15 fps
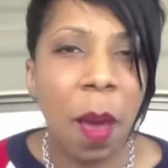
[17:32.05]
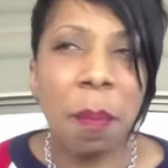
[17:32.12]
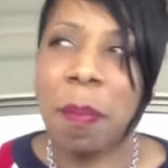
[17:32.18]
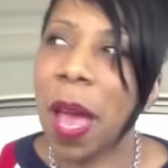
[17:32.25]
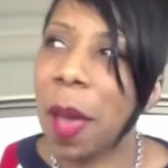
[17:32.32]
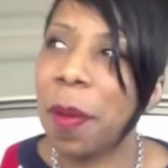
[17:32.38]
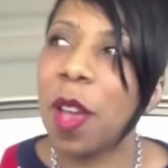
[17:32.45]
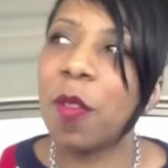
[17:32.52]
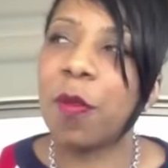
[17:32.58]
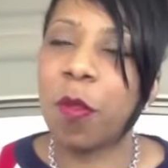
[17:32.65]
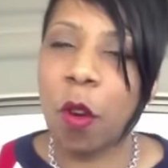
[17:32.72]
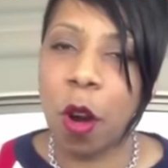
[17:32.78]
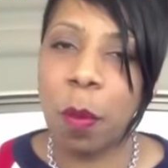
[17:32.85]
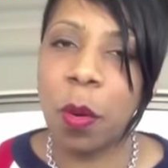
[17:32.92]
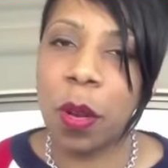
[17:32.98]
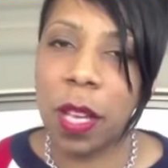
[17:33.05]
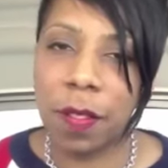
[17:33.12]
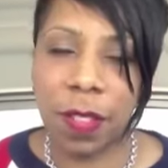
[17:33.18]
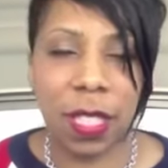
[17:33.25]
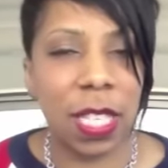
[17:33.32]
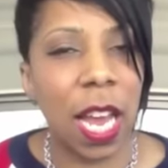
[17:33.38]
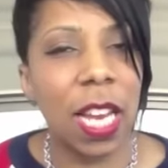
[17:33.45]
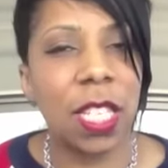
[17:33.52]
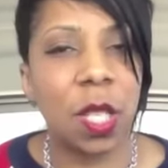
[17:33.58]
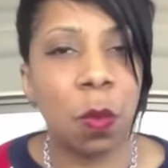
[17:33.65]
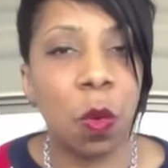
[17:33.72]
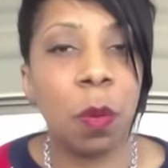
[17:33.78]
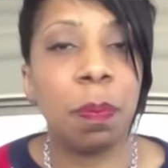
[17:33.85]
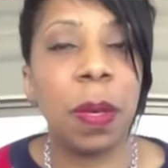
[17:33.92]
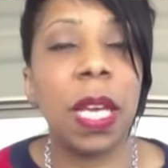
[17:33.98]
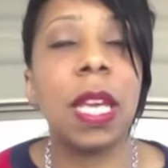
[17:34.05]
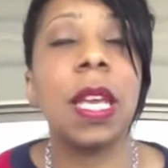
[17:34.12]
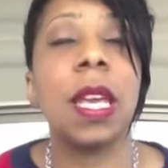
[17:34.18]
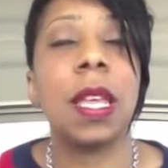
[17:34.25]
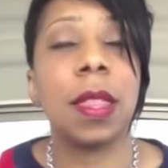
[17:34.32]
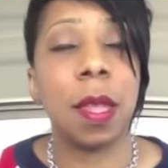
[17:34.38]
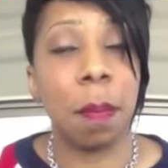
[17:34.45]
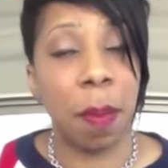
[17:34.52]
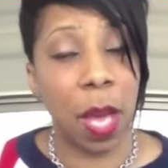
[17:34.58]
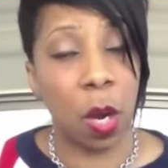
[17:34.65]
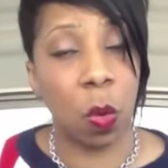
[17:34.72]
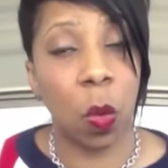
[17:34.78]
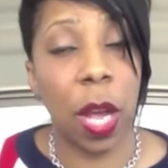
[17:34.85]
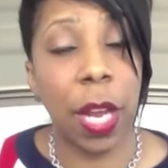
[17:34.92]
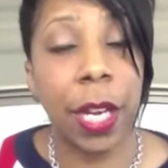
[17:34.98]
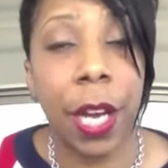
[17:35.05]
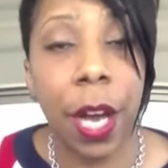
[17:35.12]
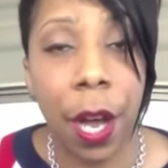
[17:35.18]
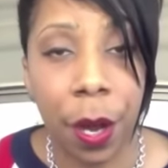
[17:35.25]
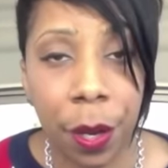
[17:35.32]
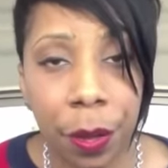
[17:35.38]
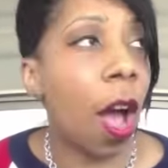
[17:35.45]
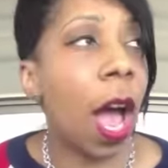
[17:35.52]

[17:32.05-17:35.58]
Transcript: maybe a formal invitation would be the better way to go.